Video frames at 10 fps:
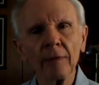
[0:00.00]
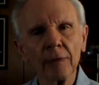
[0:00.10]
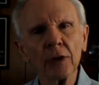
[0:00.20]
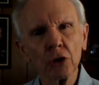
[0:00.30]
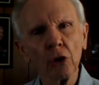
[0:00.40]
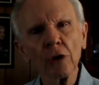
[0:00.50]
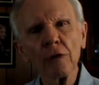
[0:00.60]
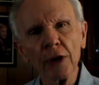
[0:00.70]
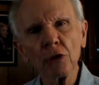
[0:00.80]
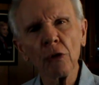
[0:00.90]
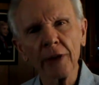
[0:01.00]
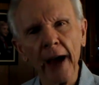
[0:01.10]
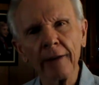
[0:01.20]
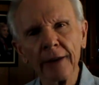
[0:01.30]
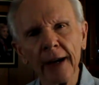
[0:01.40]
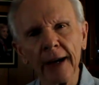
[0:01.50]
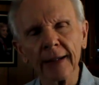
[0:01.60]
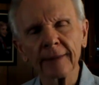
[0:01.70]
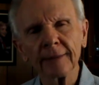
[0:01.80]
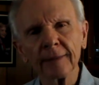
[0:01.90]
The children of Israel doubted God.
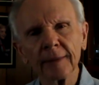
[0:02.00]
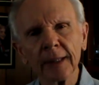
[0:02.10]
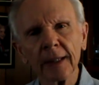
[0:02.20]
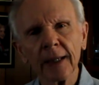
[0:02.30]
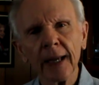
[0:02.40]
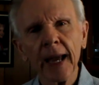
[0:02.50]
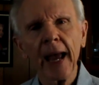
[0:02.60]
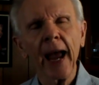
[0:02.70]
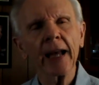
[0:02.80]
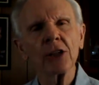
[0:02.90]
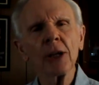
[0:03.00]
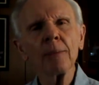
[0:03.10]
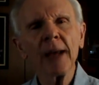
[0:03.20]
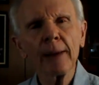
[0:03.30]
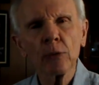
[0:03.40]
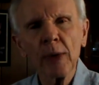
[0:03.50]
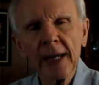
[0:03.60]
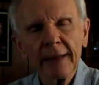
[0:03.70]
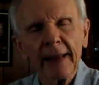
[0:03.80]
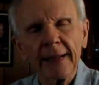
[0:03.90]
And sometimes we
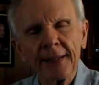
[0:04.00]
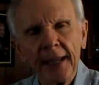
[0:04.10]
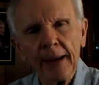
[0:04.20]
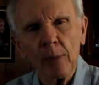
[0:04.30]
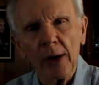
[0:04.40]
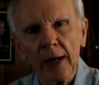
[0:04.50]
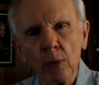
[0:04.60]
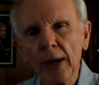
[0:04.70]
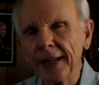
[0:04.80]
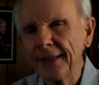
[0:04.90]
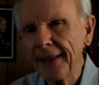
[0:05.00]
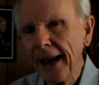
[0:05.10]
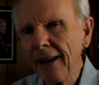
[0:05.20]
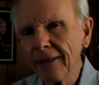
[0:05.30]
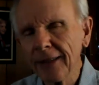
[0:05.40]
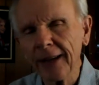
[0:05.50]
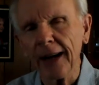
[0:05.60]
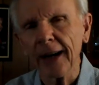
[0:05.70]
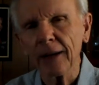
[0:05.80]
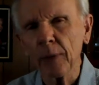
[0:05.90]
get that same way. We doubt
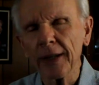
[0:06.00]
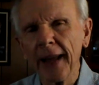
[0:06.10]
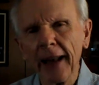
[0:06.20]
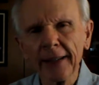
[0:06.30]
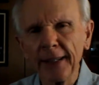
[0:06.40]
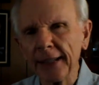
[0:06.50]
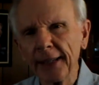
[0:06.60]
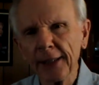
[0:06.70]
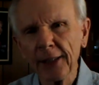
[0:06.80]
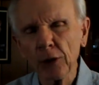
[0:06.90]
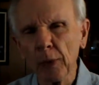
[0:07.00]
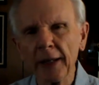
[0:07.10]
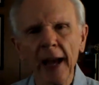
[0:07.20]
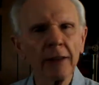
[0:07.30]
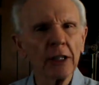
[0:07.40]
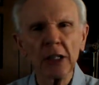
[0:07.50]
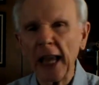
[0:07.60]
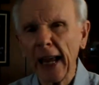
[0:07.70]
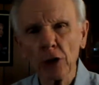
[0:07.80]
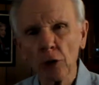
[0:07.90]
God. We doubt His existence. We doubt that He
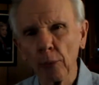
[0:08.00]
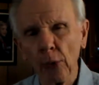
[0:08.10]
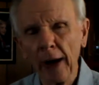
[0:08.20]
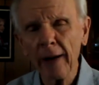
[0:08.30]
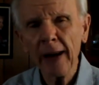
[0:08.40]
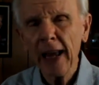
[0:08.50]
answers prayer.